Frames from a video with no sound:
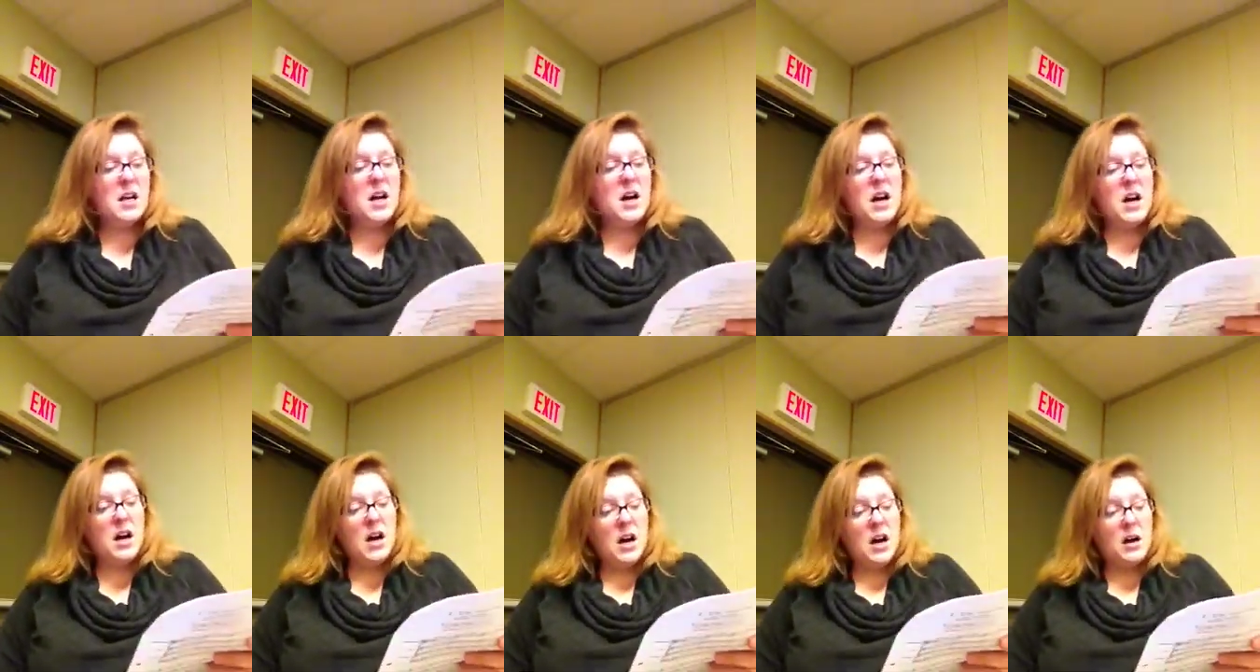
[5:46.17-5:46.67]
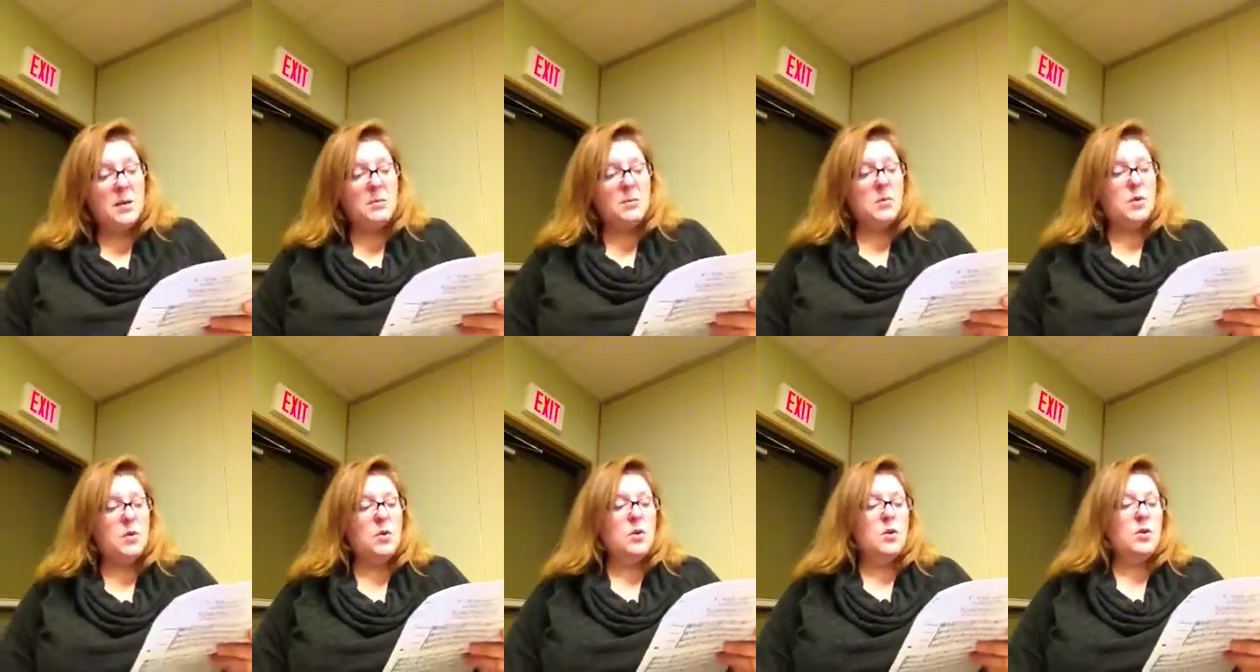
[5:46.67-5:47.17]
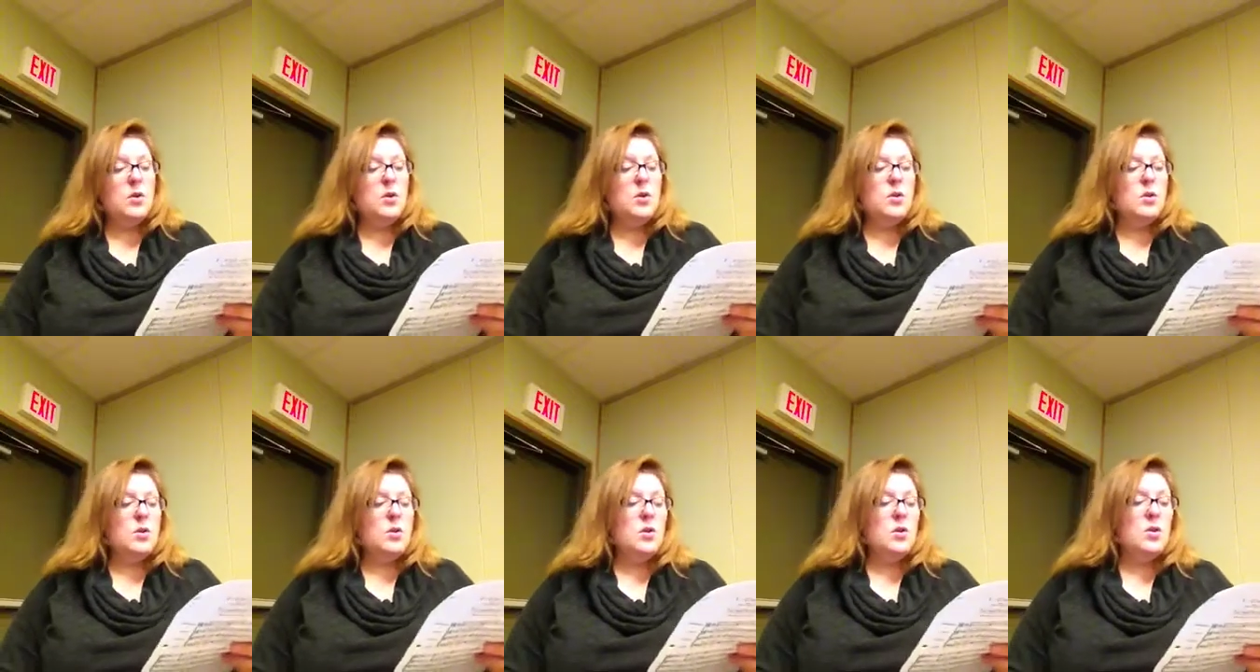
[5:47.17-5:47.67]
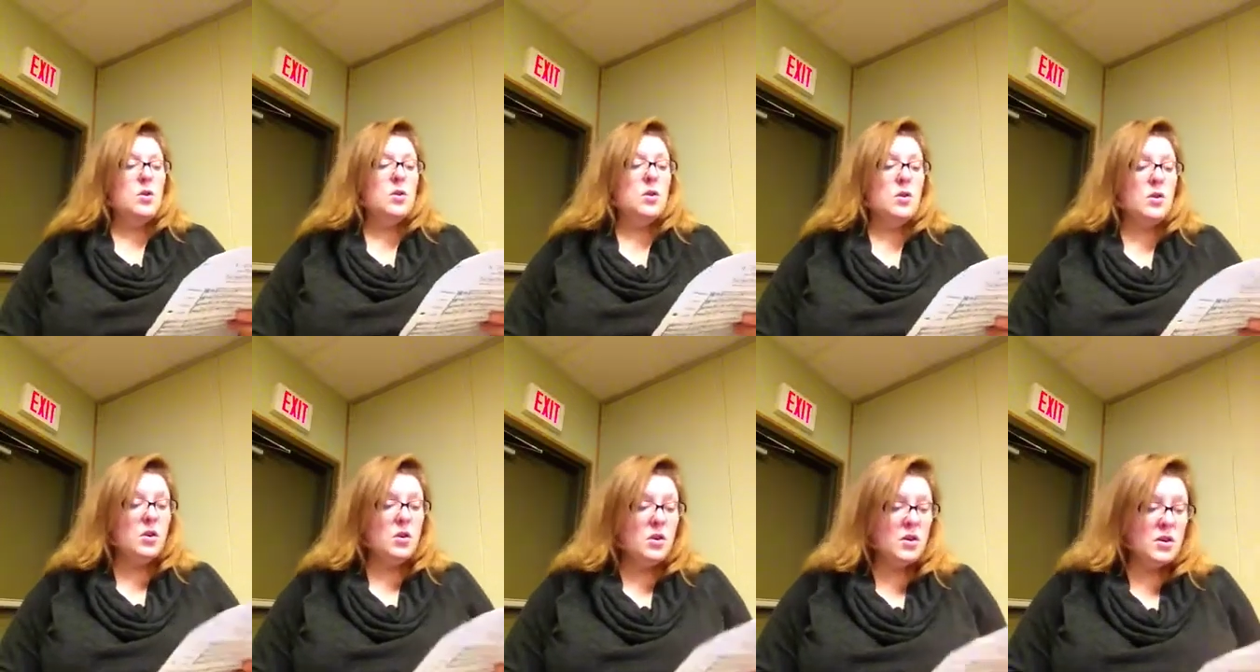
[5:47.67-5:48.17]

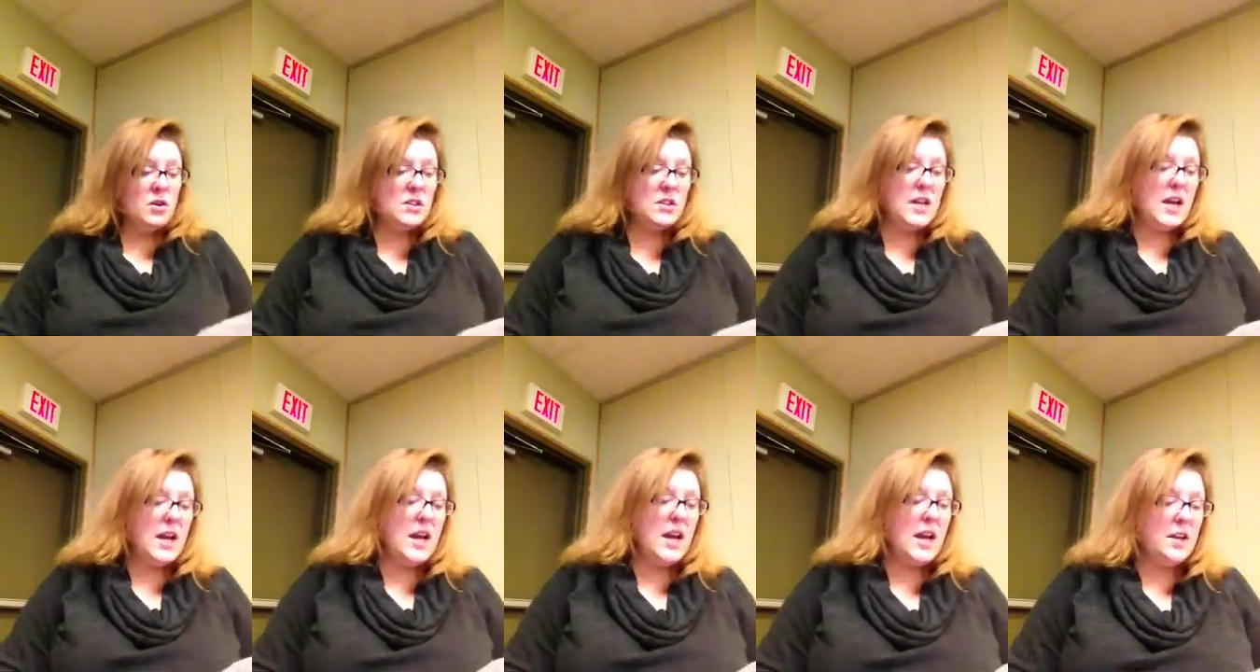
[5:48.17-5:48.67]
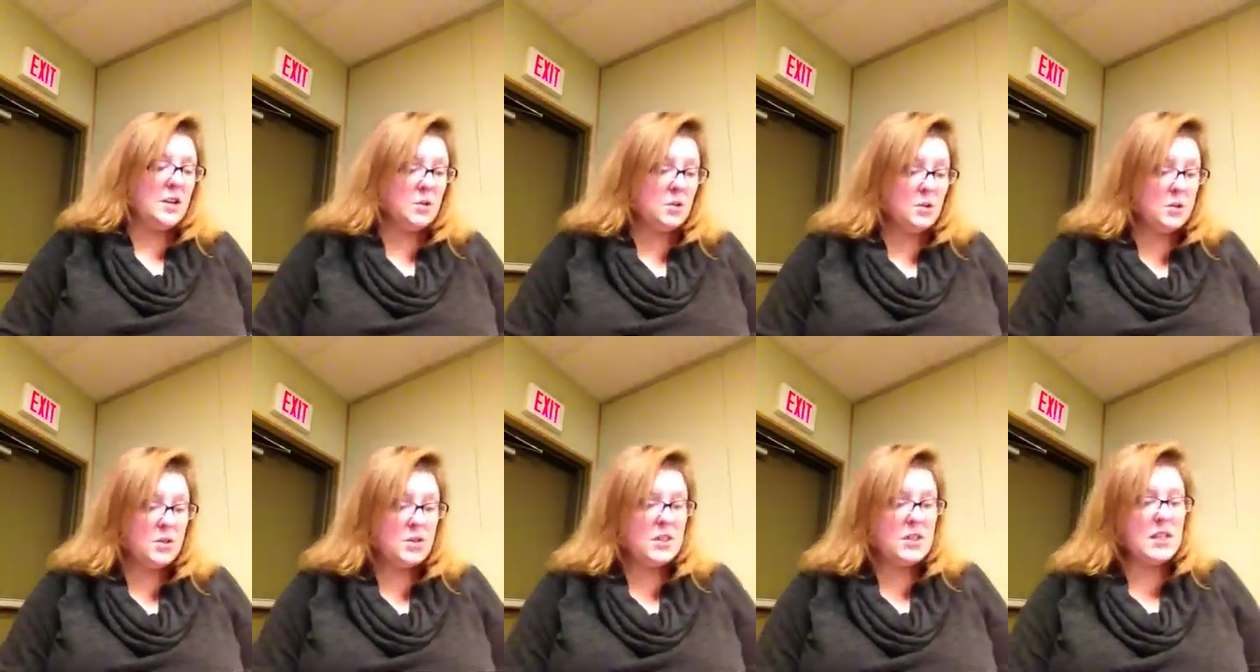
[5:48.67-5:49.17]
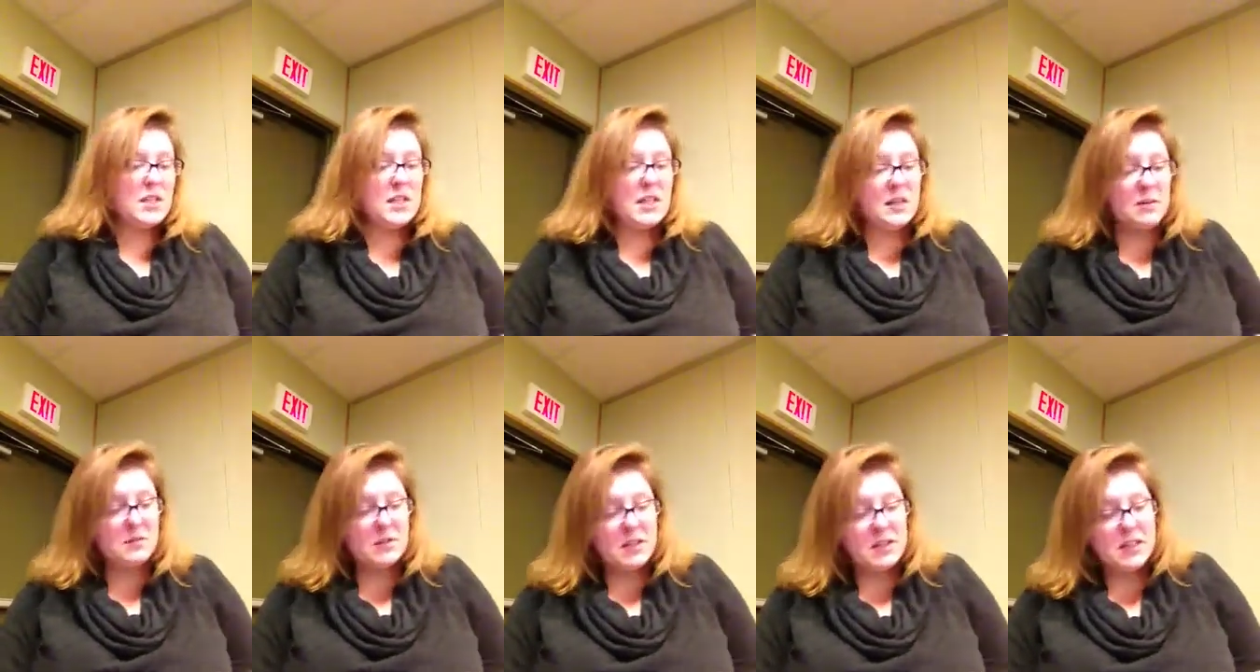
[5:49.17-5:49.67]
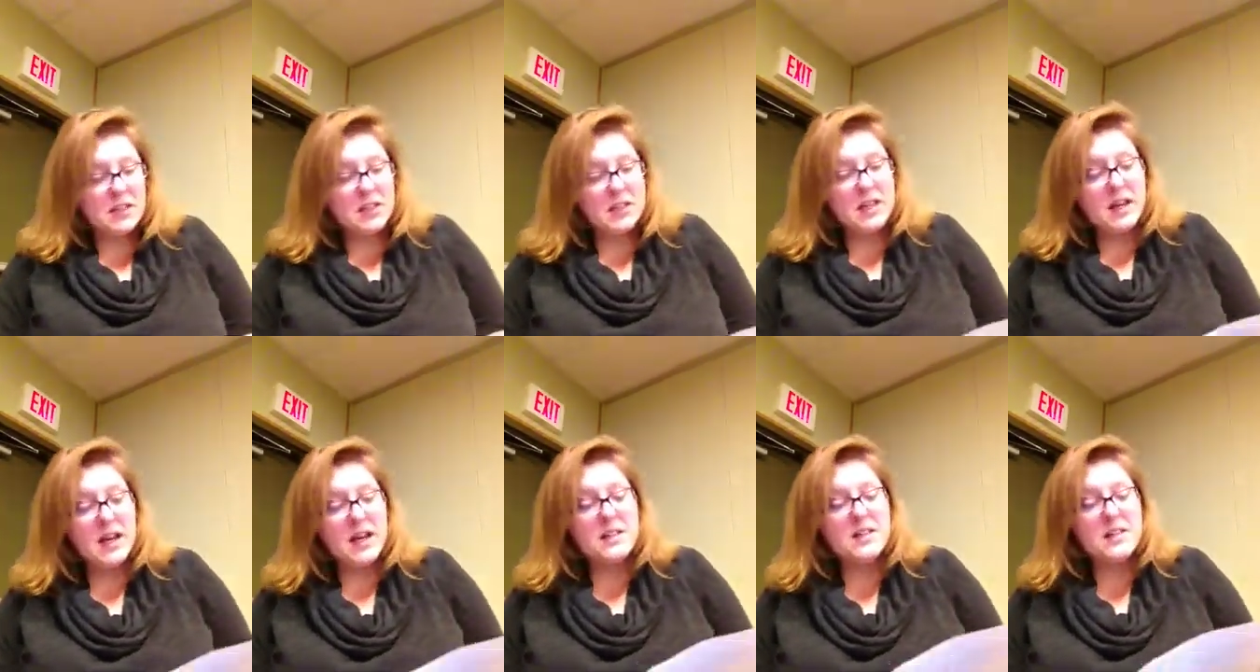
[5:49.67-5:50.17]
amor Deus
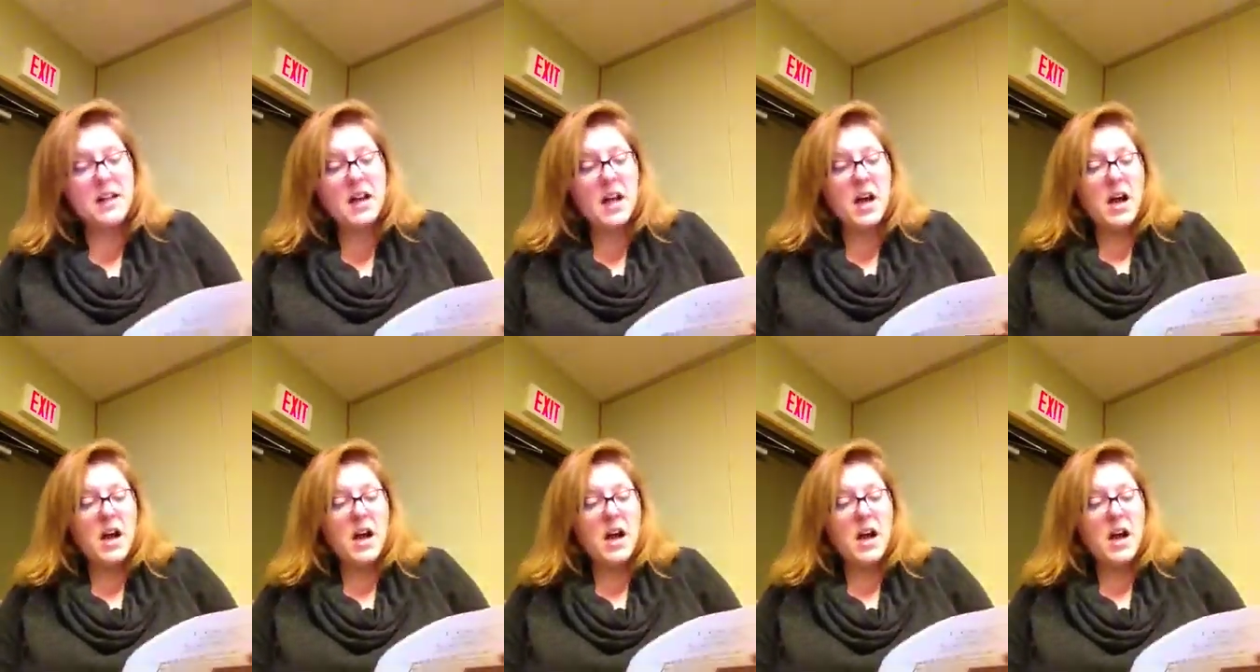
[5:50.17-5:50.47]
ibi est.